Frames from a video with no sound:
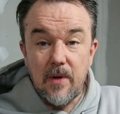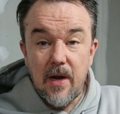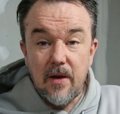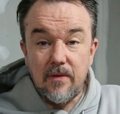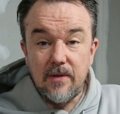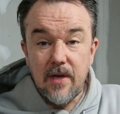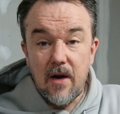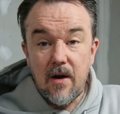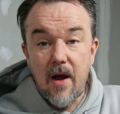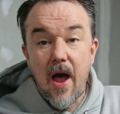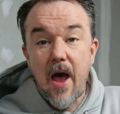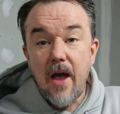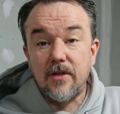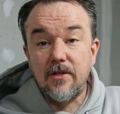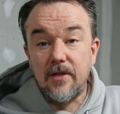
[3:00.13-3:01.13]
when I was there.
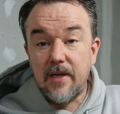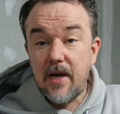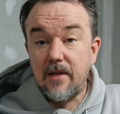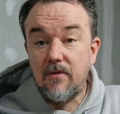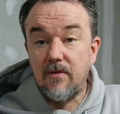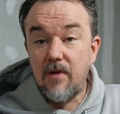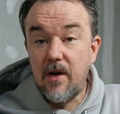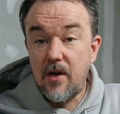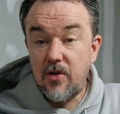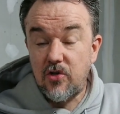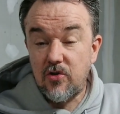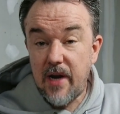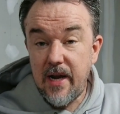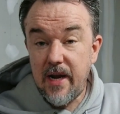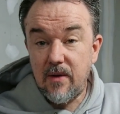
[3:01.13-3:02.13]
I actually got to run a
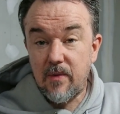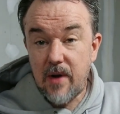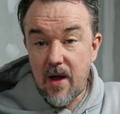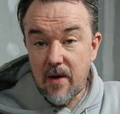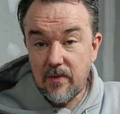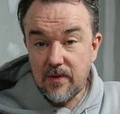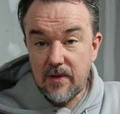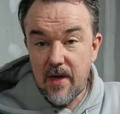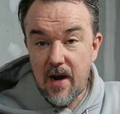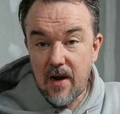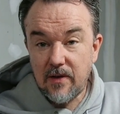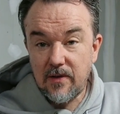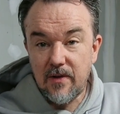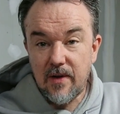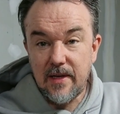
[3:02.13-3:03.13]
train when I was
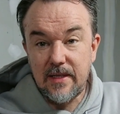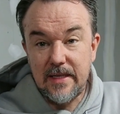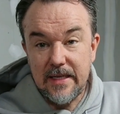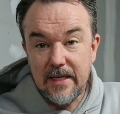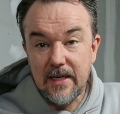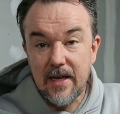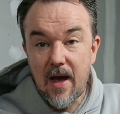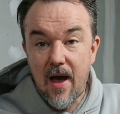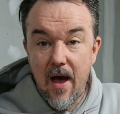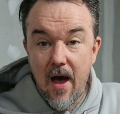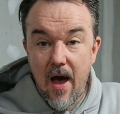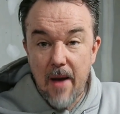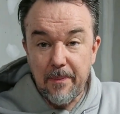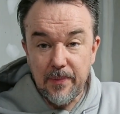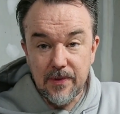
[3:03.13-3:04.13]
there, so I did
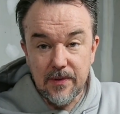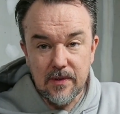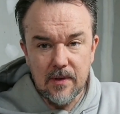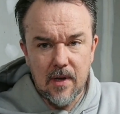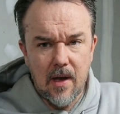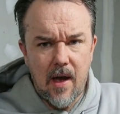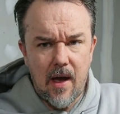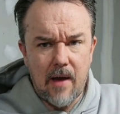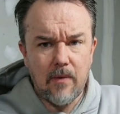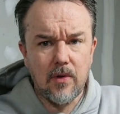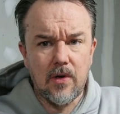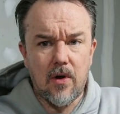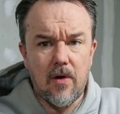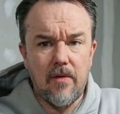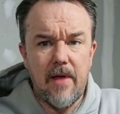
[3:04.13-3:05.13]
ops. I
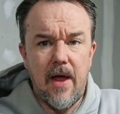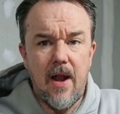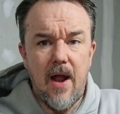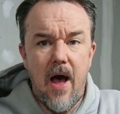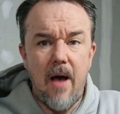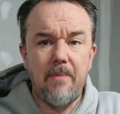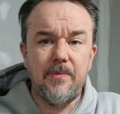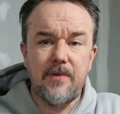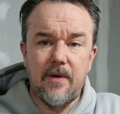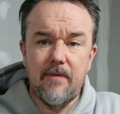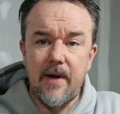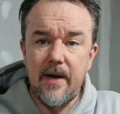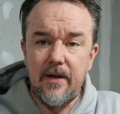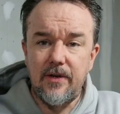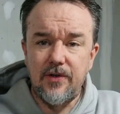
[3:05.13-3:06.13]
would call that ops. I
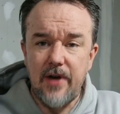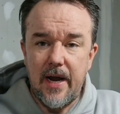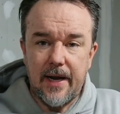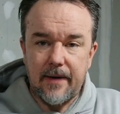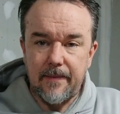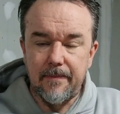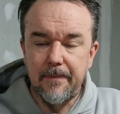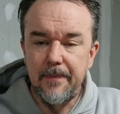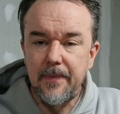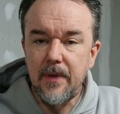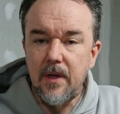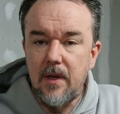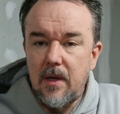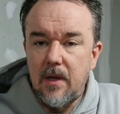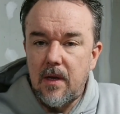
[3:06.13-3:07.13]
ran a train.
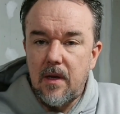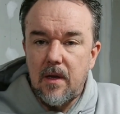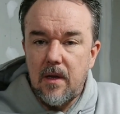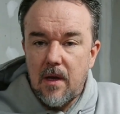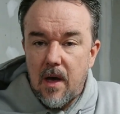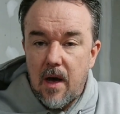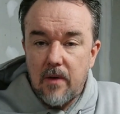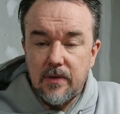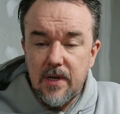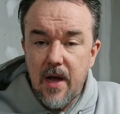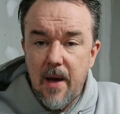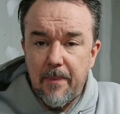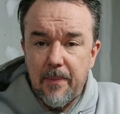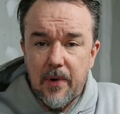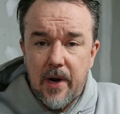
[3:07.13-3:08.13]
I was an
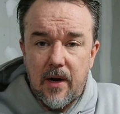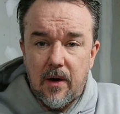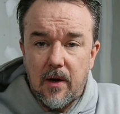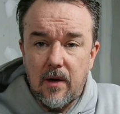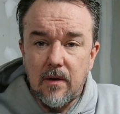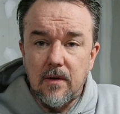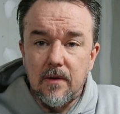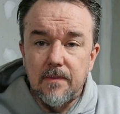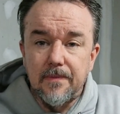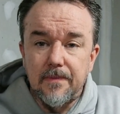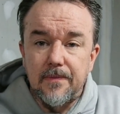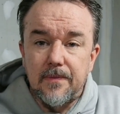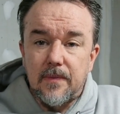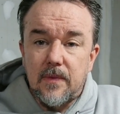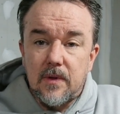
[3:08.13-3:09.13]
operator
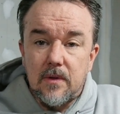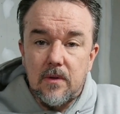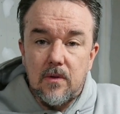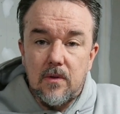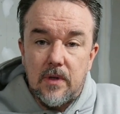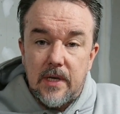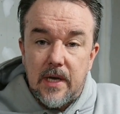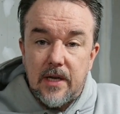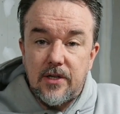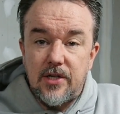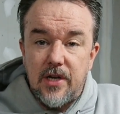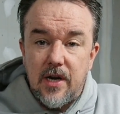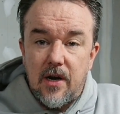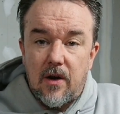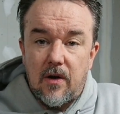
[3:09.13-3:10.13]
or the
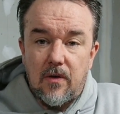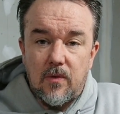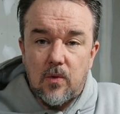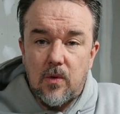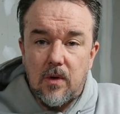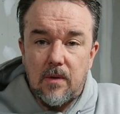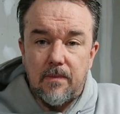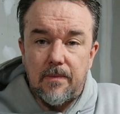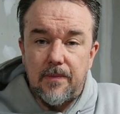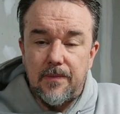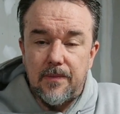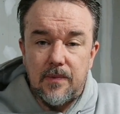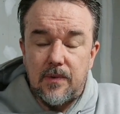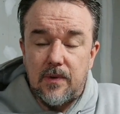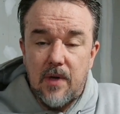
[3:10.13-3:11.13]
engineer, or
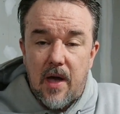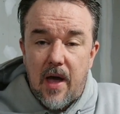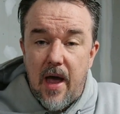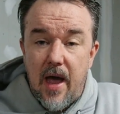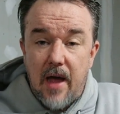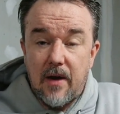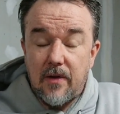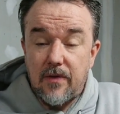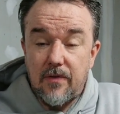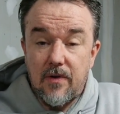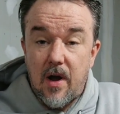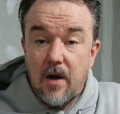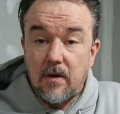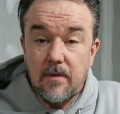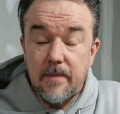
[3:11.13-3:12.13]
just, I had a
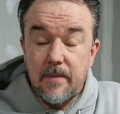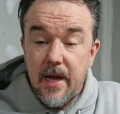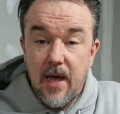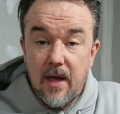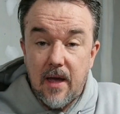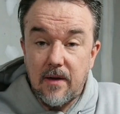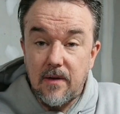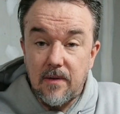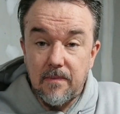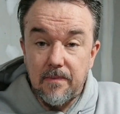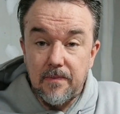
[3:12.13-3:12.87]
throttle in my hand.